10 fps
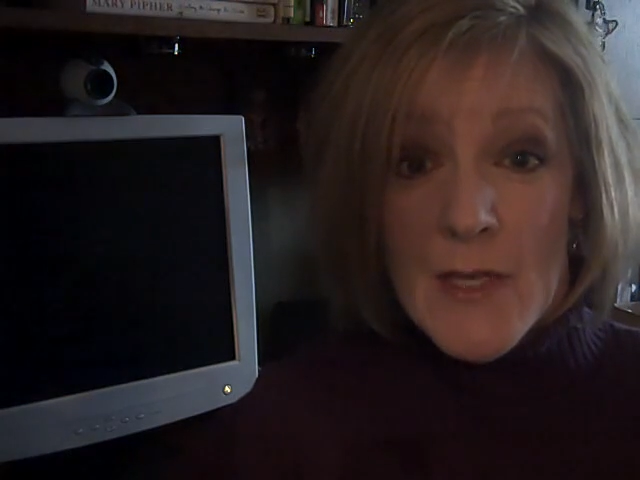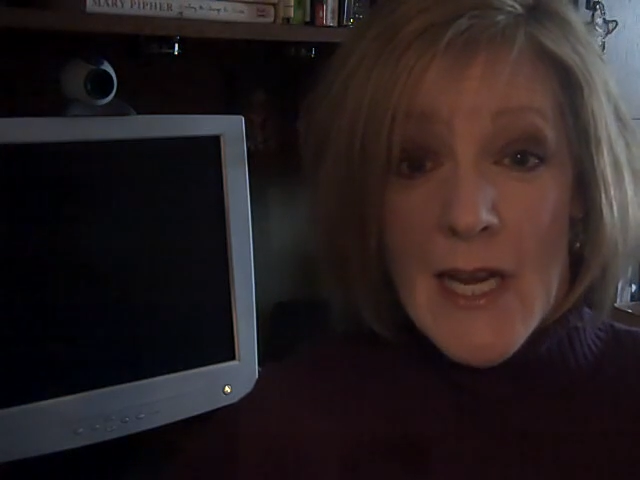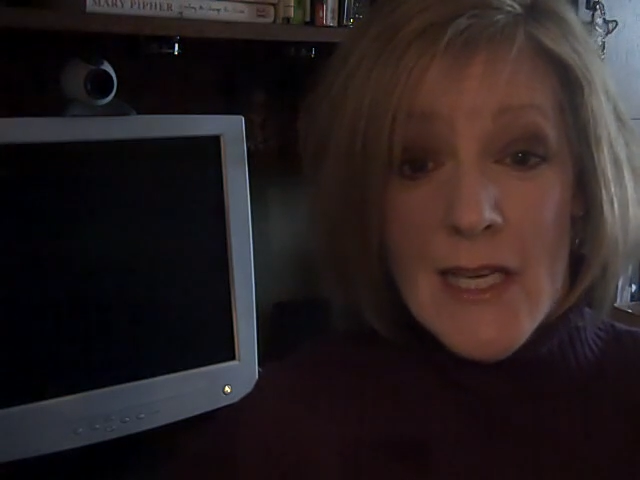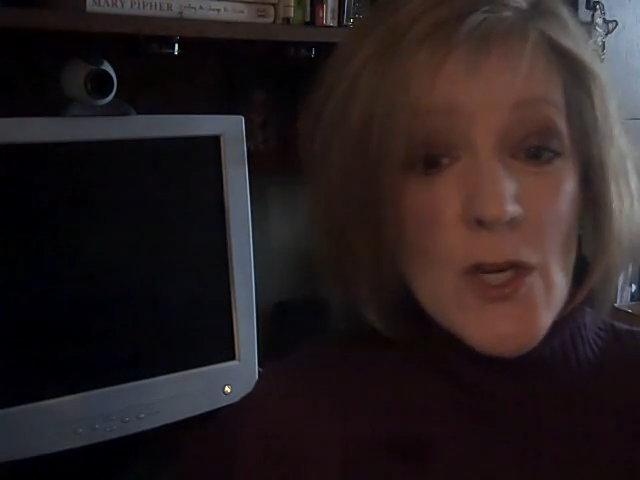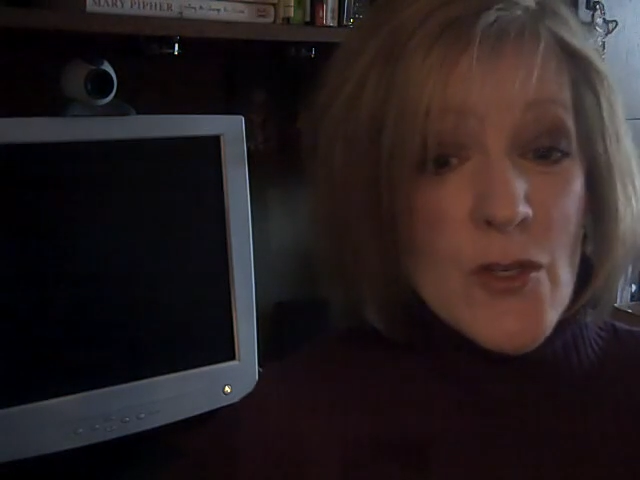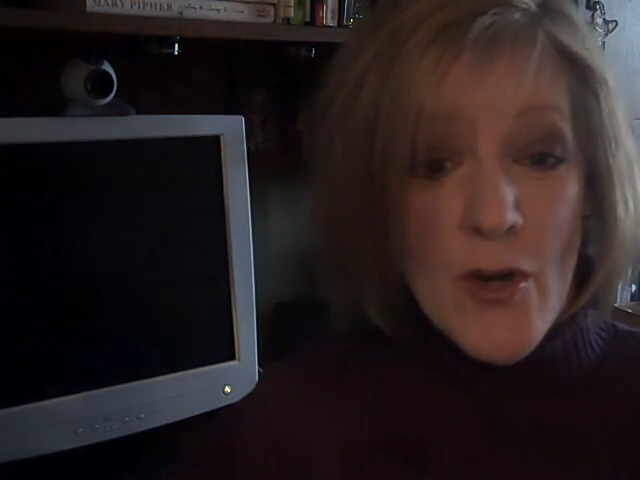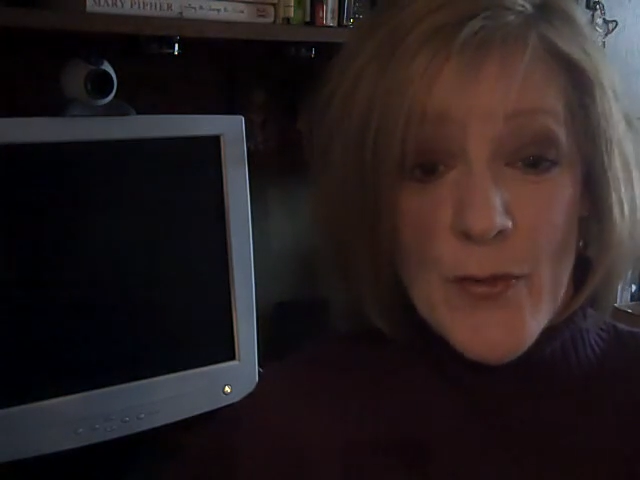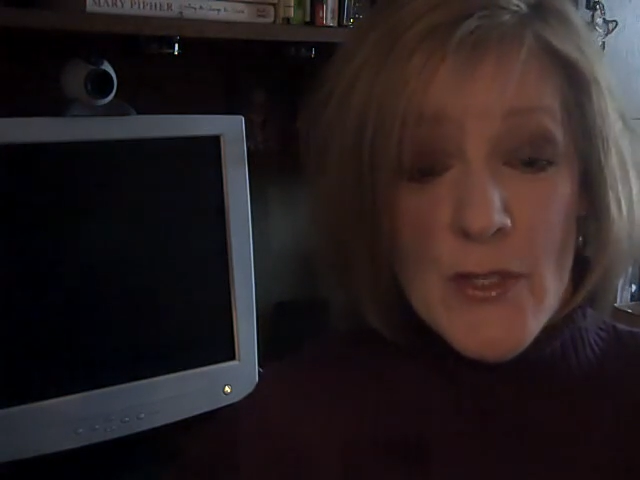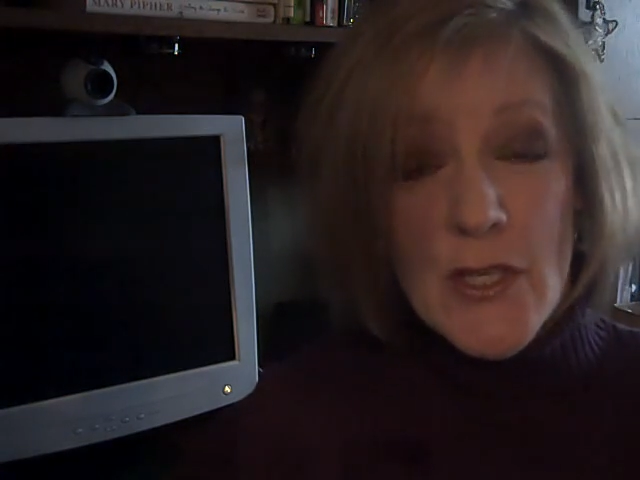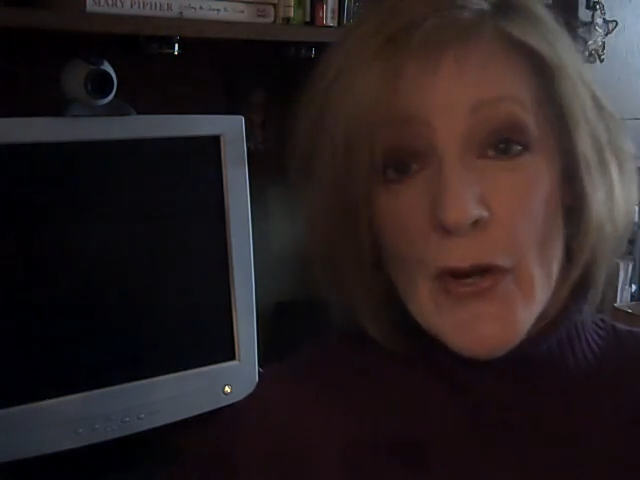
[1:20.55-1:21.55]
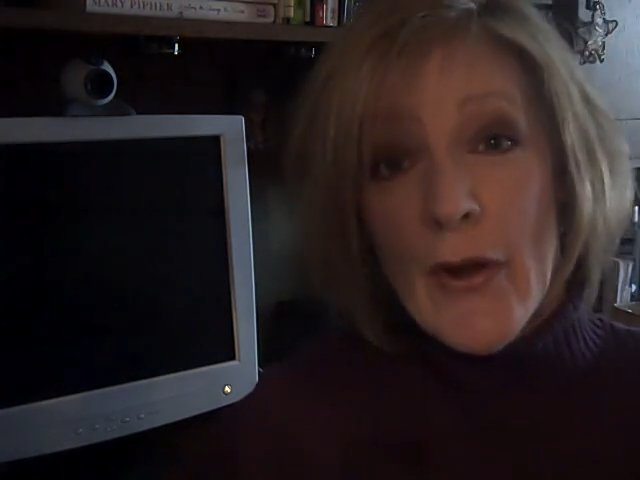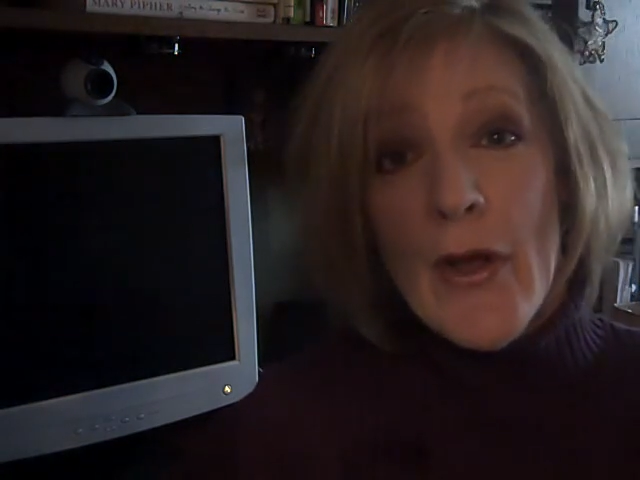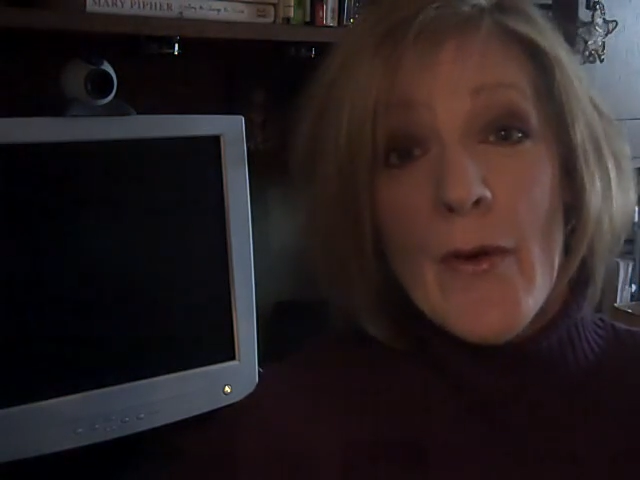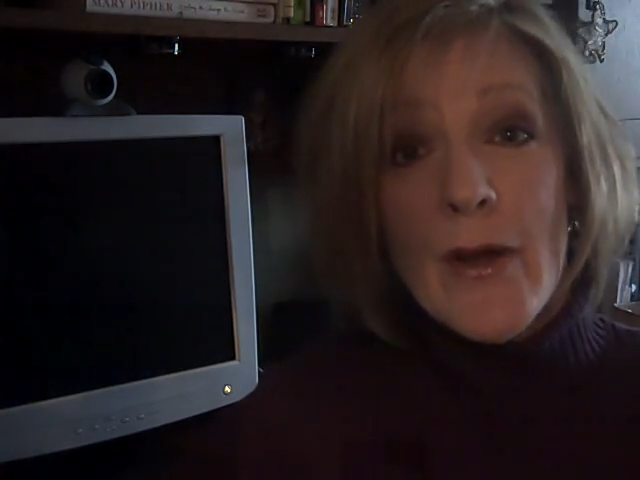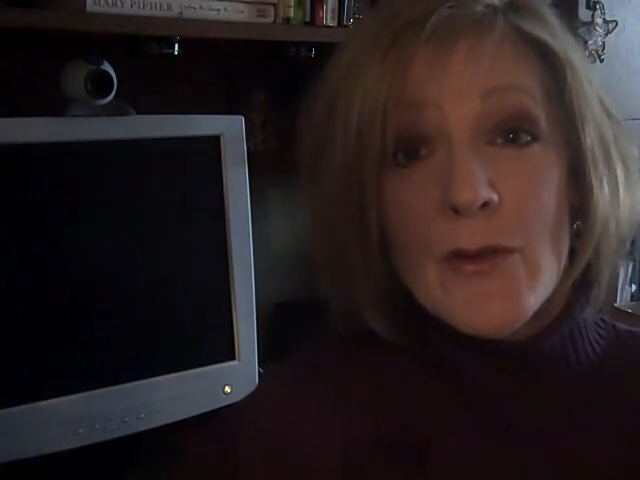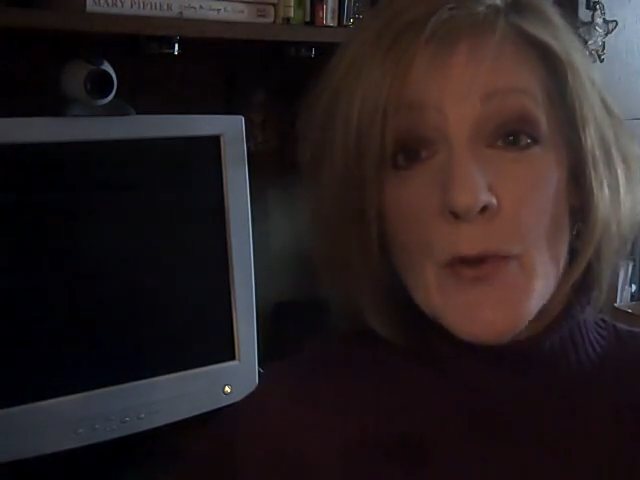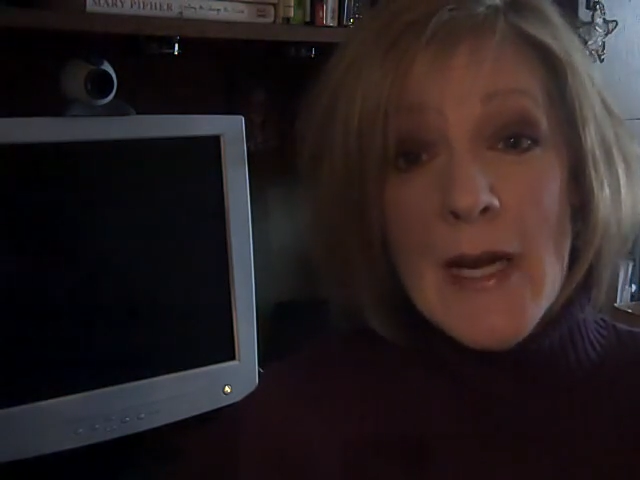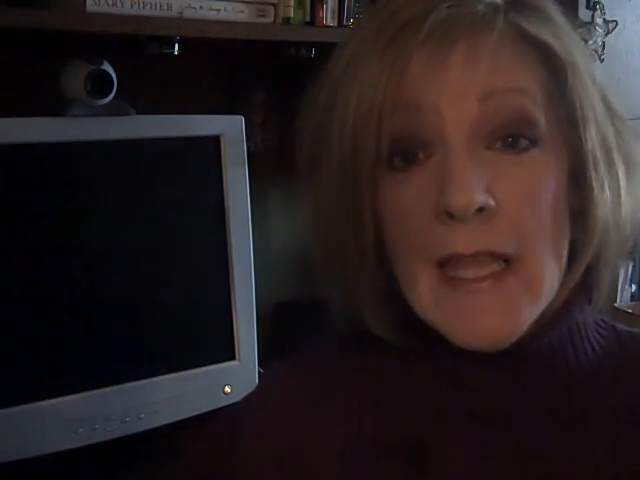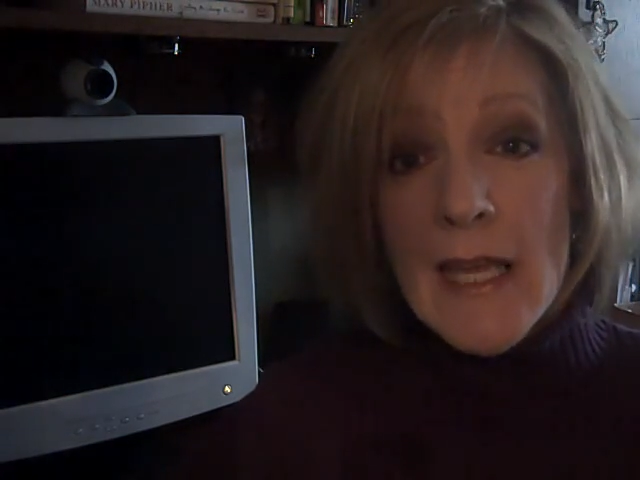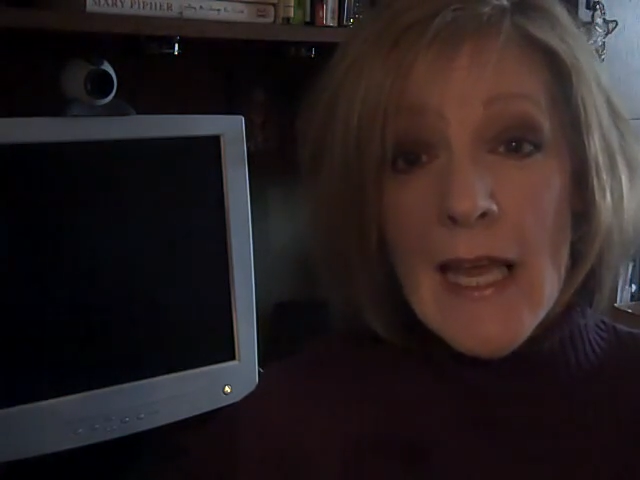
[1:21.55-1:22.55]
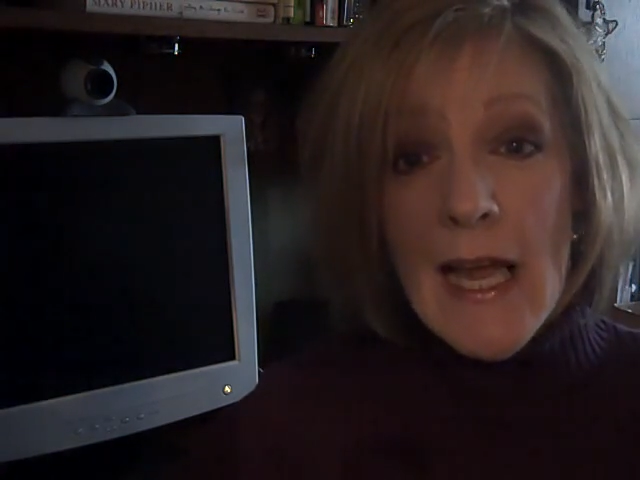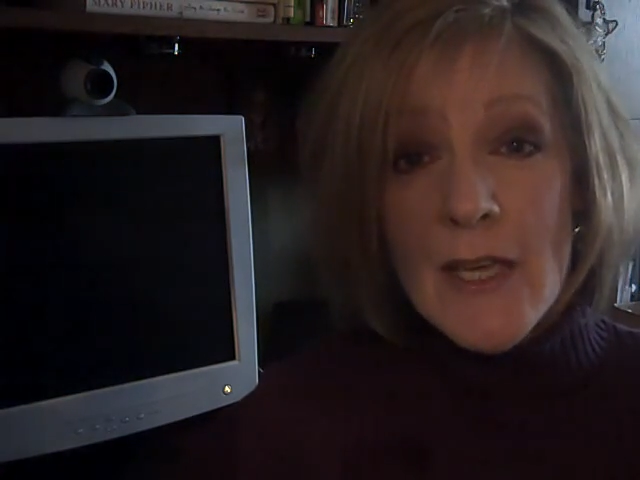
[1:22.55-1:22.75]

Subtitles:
and I don't turn on the stereo, I don't do anything,